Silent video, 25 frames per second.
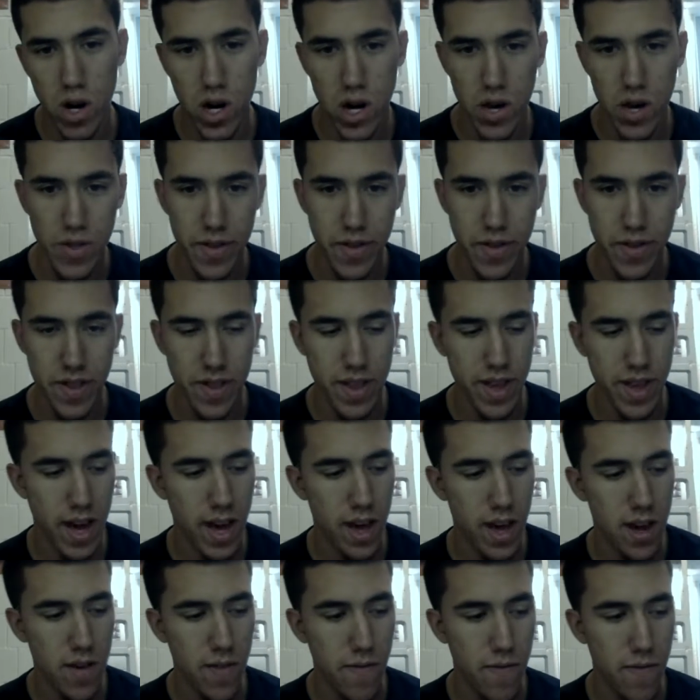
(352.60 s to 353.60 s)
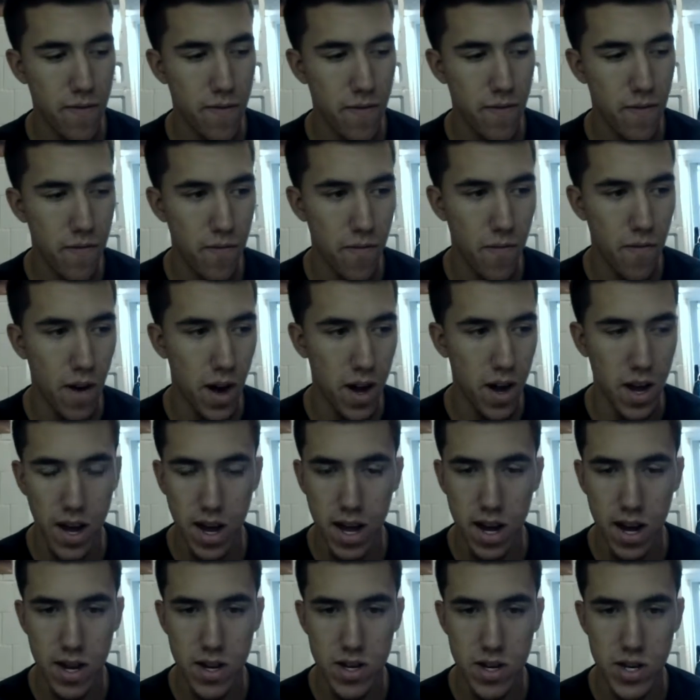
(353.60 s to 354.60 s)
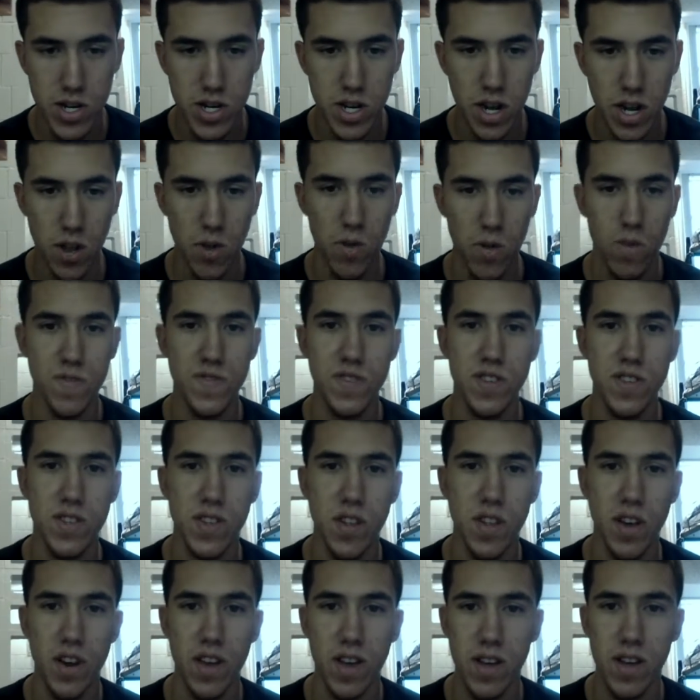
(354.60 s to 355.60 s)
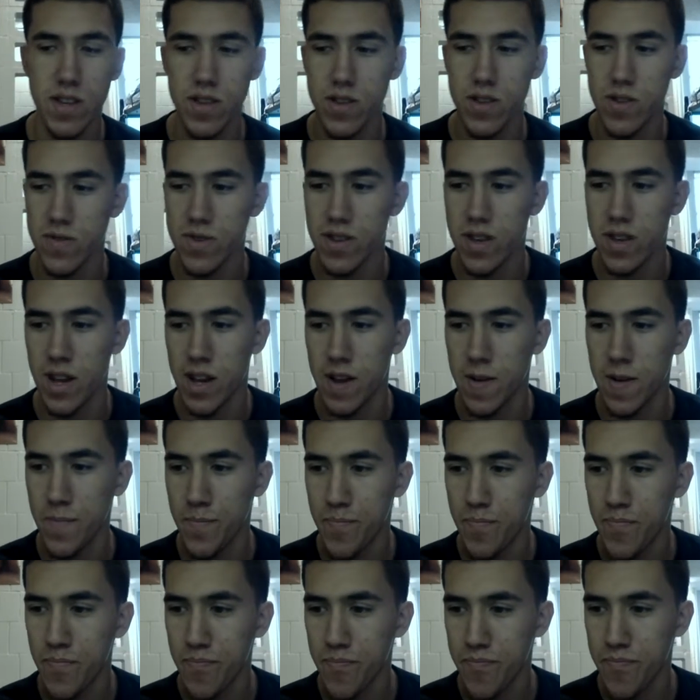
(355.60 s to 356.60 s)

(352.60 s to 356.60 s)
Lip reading: Other than that, fuck, I got a shitload of studying to do today.